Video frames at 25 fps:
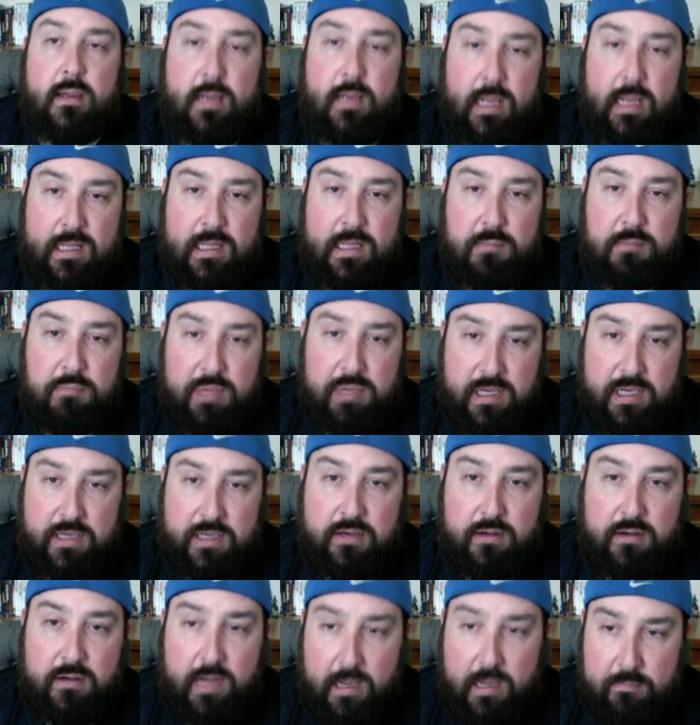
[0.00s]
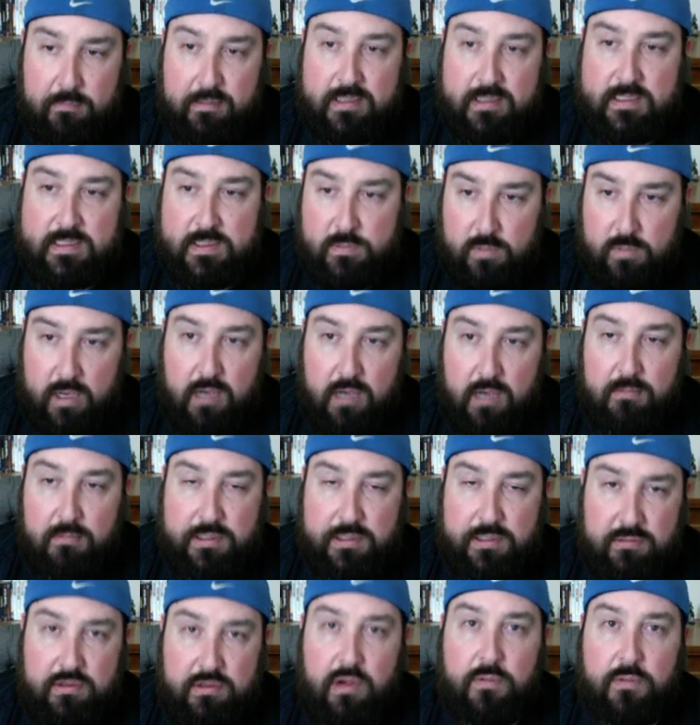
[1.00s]
and then pick your epics as well but
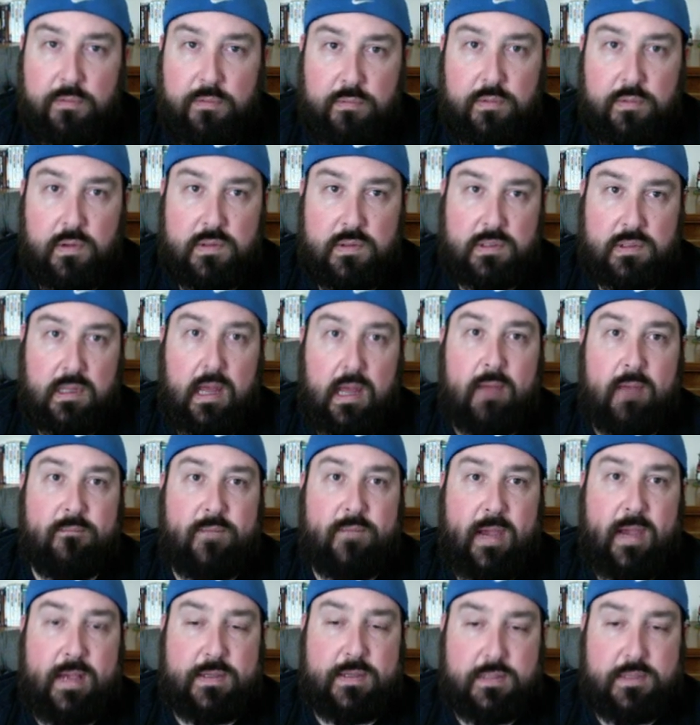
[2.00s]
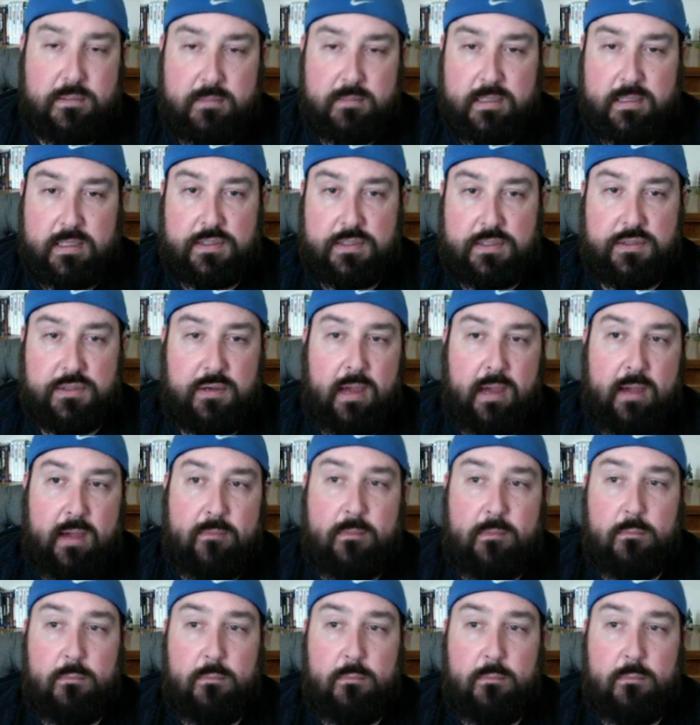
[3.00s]
you'll go through those a lot faster because you have